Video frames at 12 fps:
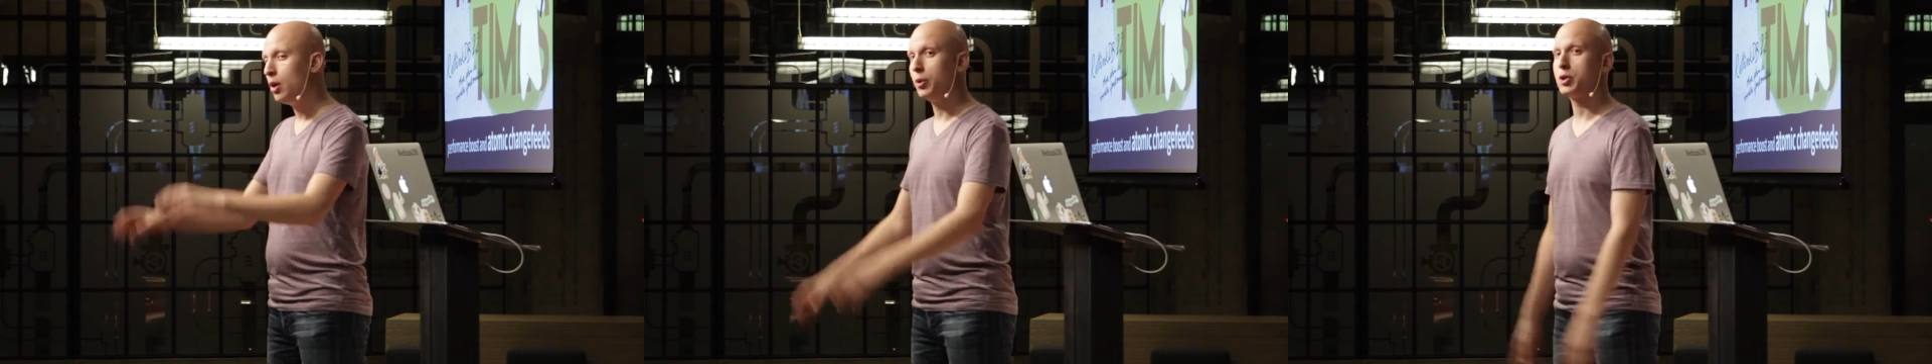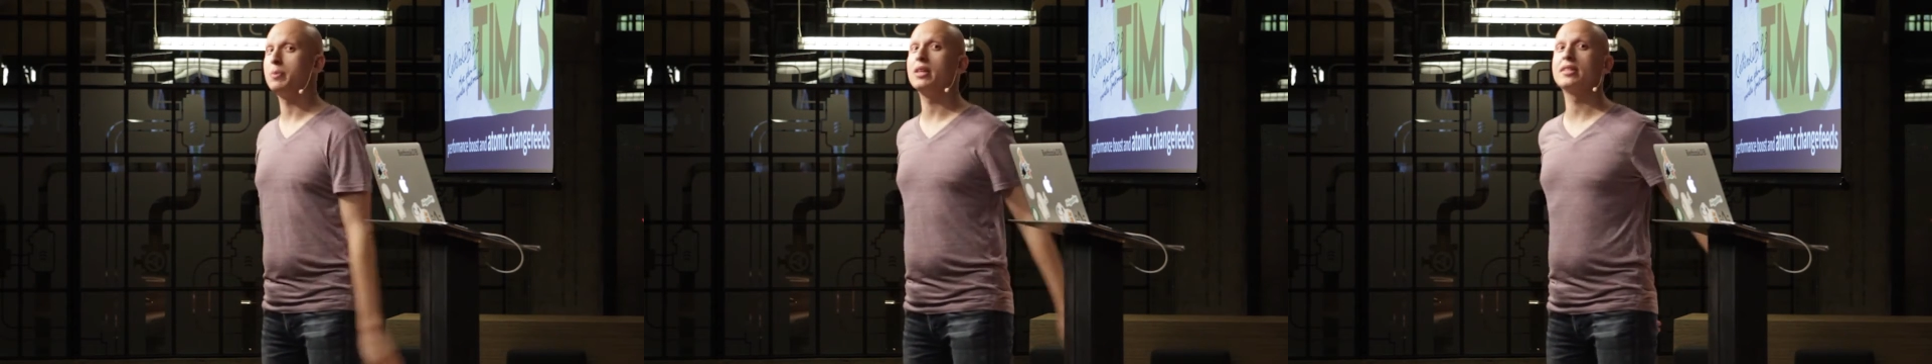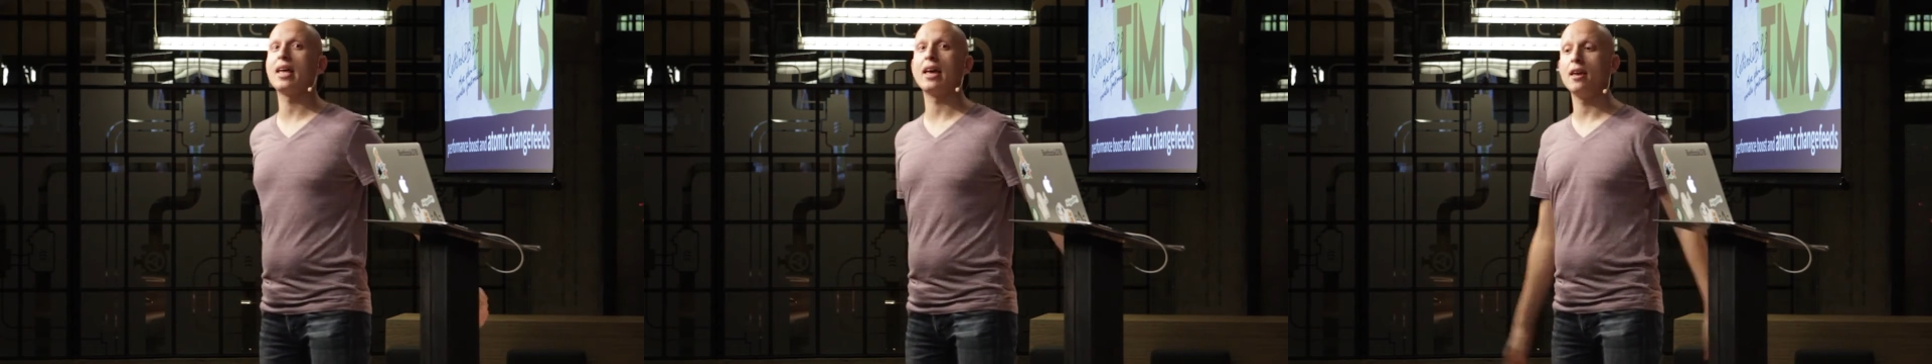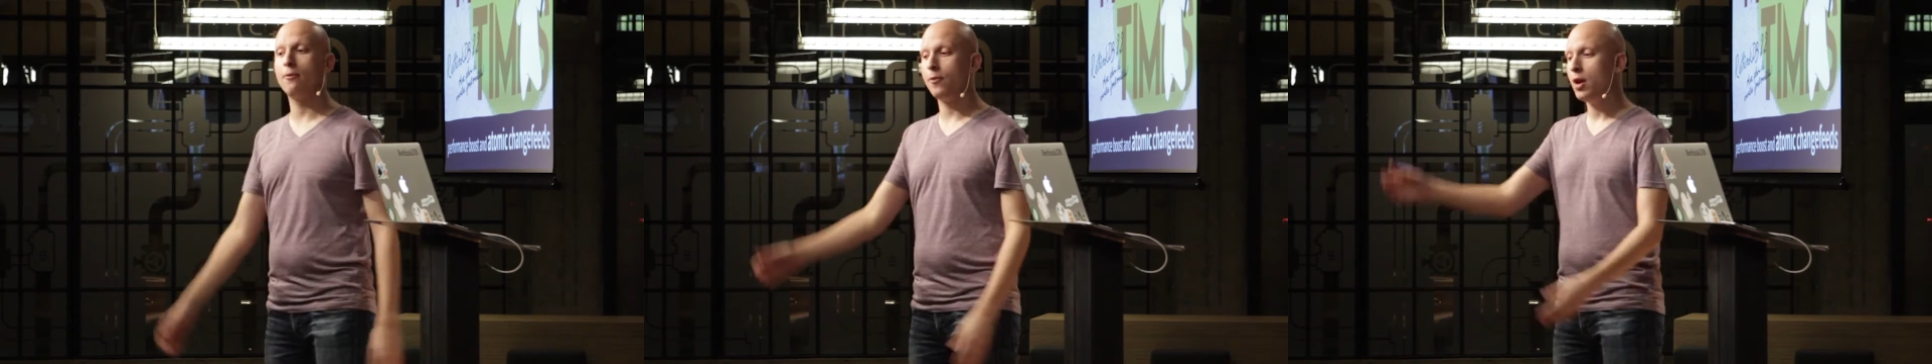Which means
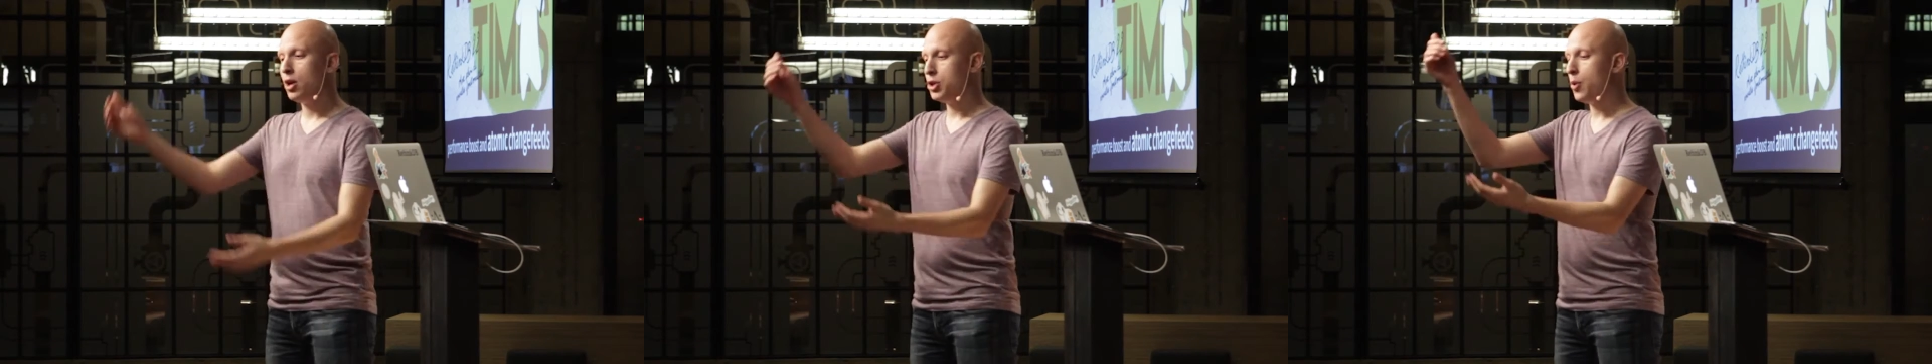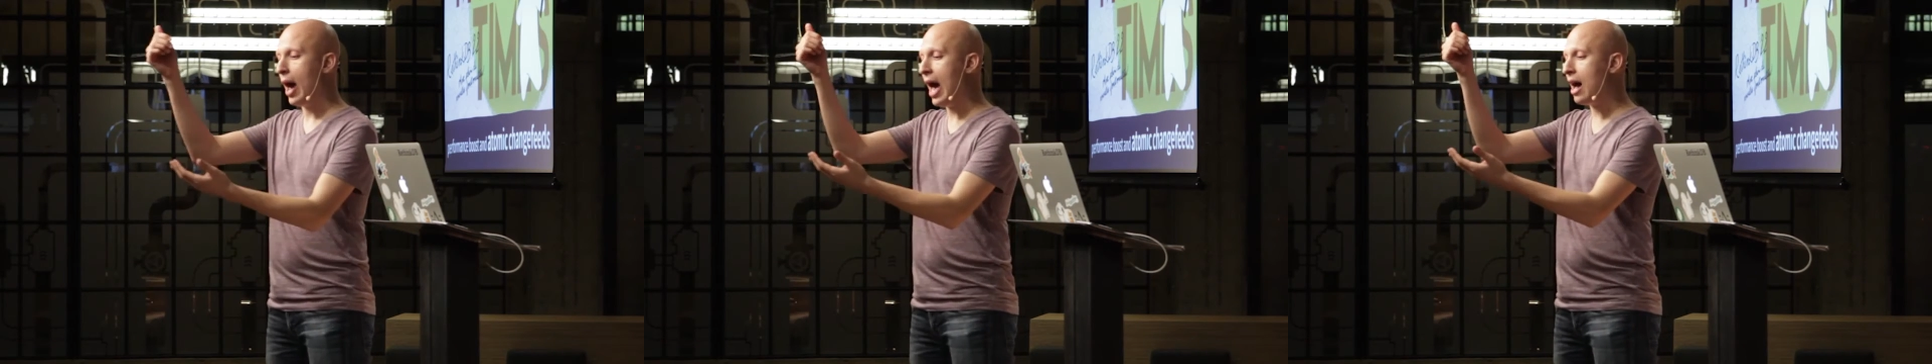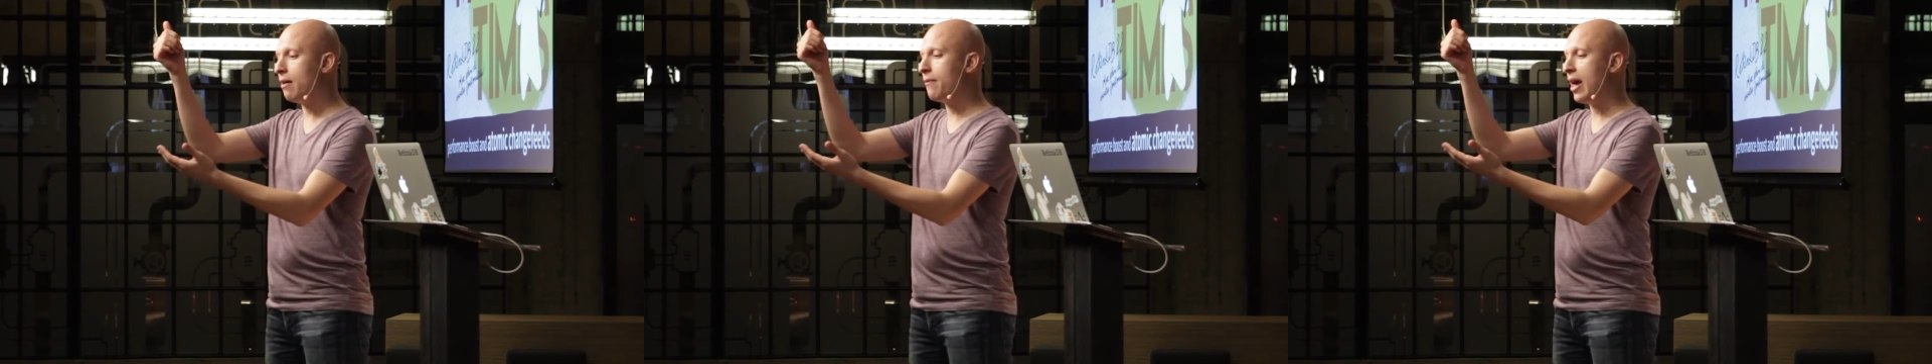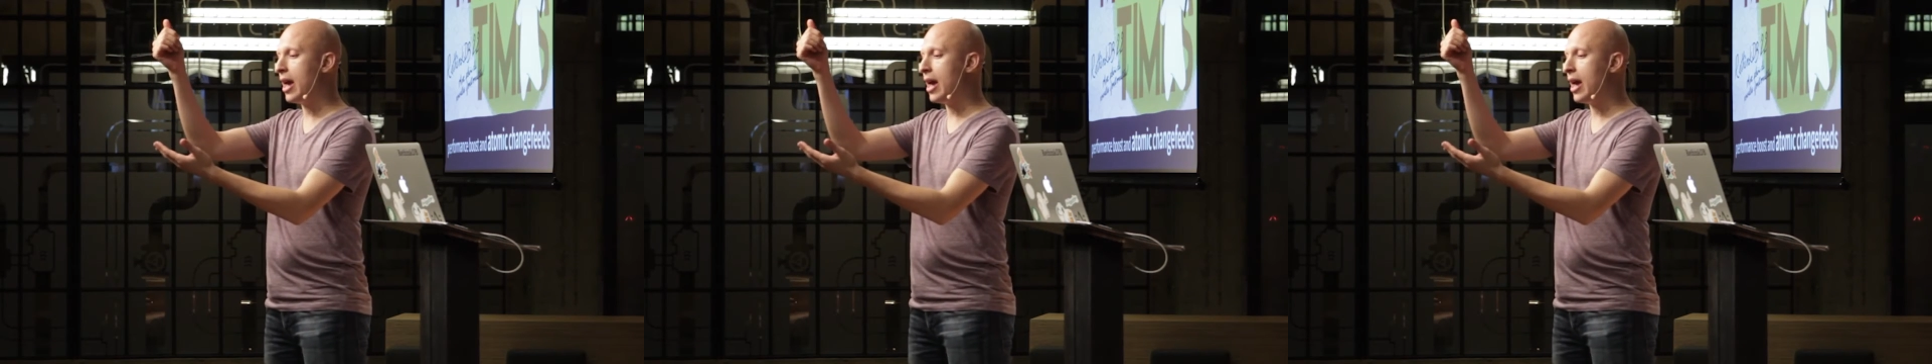that if you have